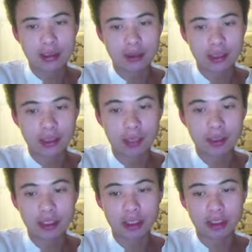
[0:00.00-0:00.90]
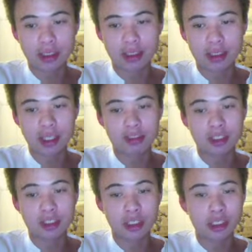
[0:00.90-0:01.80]
there's not much else you can say there
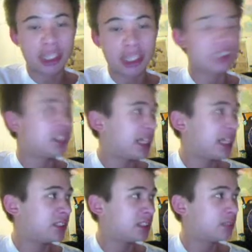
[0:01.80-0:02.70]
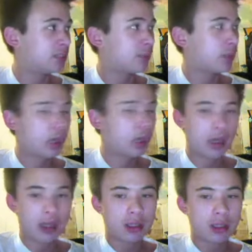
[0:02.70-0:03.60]
DeSean Jackson has
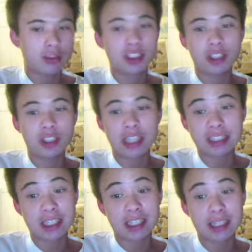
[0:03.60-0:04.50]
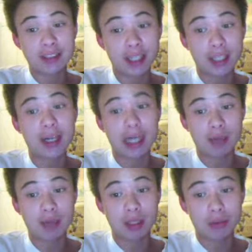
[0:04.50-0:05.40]
you know, DeSean Jackson got a ton of
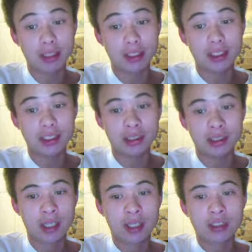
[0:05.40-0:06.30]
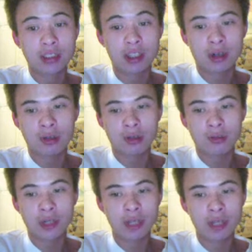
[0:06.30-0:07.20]
hype in the preseason. So
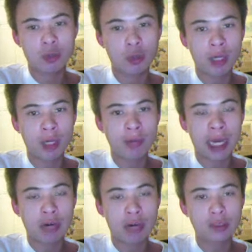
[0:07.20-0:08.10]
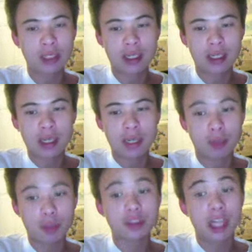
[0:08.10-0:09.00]
for him to come out and
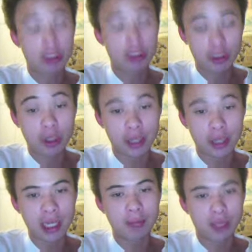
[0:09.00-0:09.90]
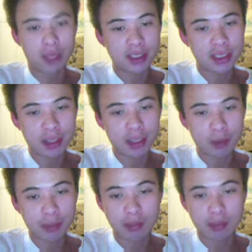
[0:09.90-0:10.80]
post a 100-yard game plus get that
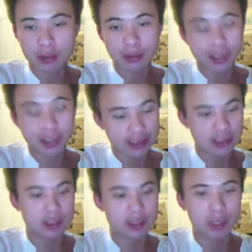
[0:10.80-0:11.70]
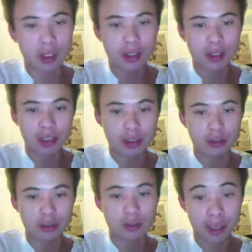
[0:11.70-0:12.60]
one big return is just beyond
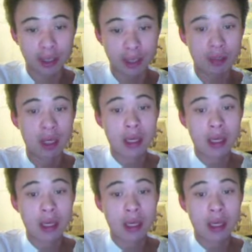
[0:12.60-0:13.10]
huge for him.